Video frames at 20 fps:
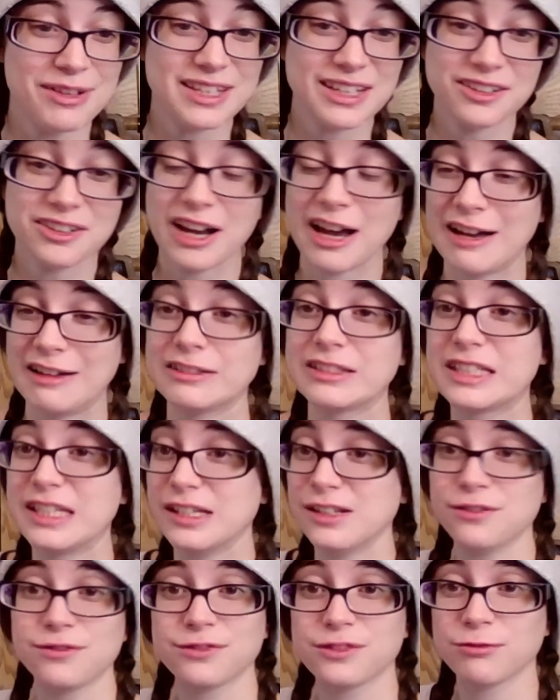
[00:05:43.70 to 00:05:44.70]
I mean, I'll
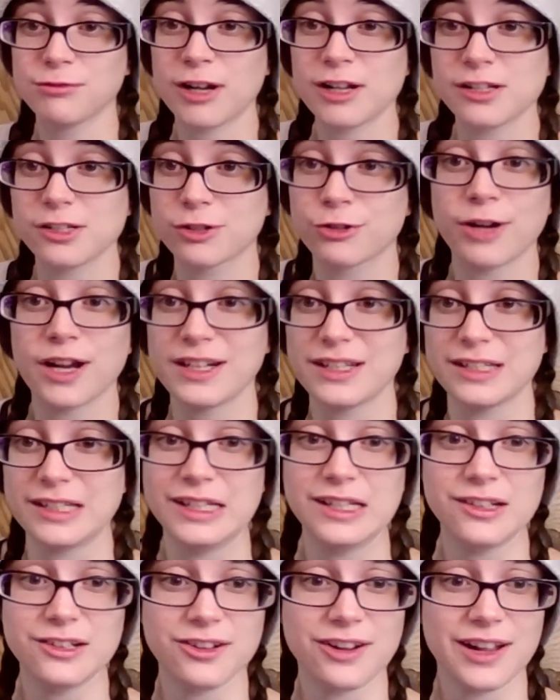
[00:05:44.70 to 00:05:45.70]
give the writer credit
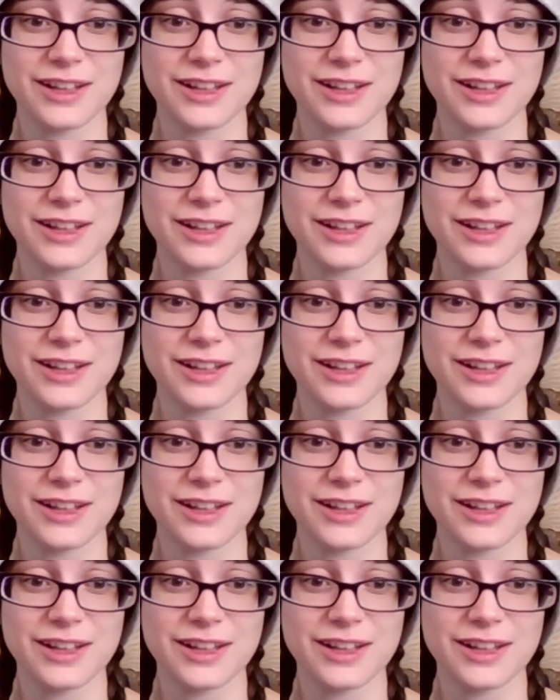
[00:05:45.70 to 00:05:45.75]
here,